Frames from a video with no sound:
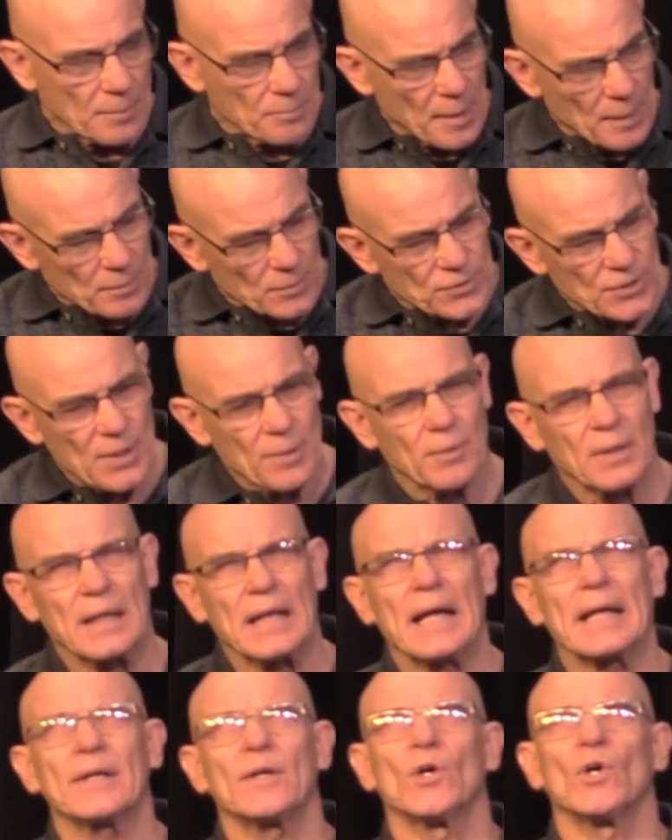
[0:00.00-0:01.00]
People say, Well,
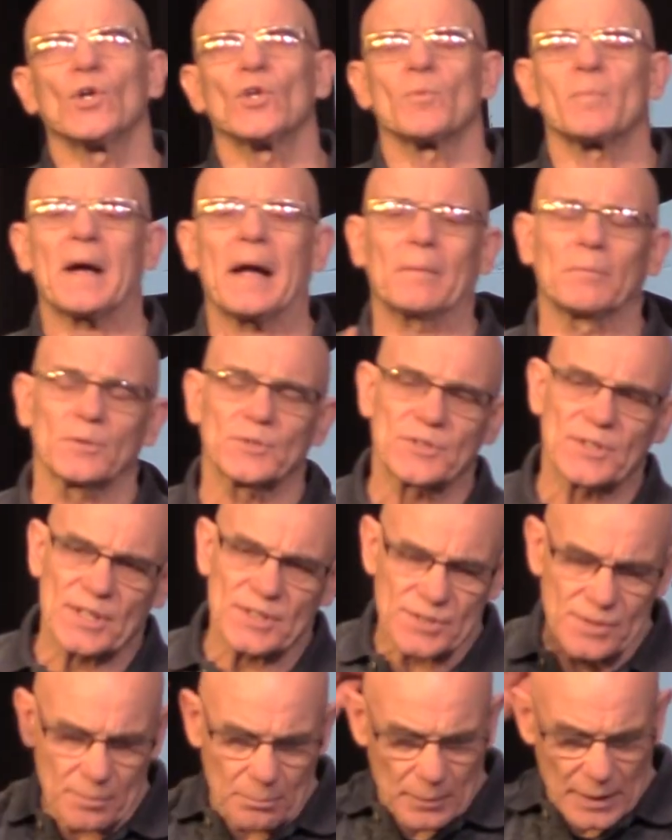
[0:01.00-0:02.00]
I know the Bible
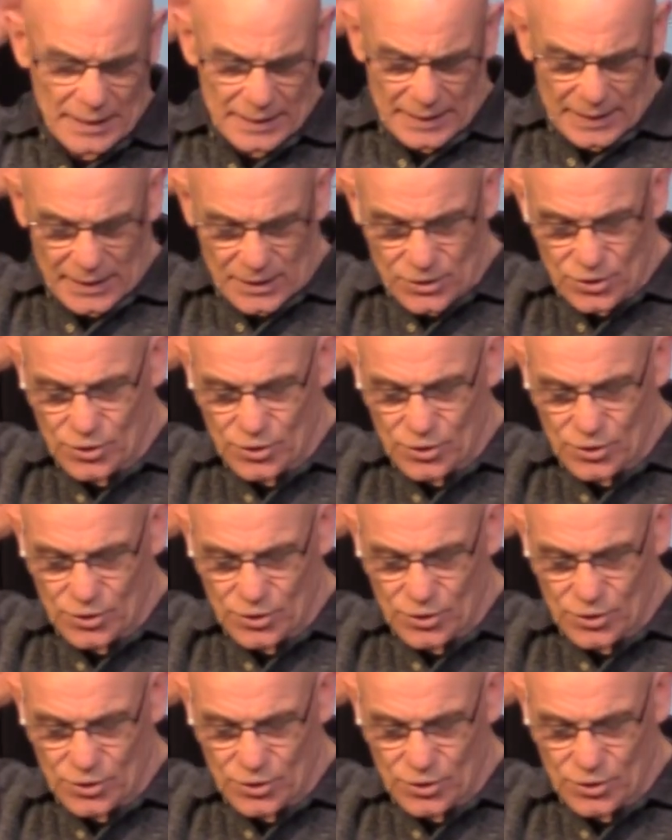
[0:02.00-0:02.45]
says the money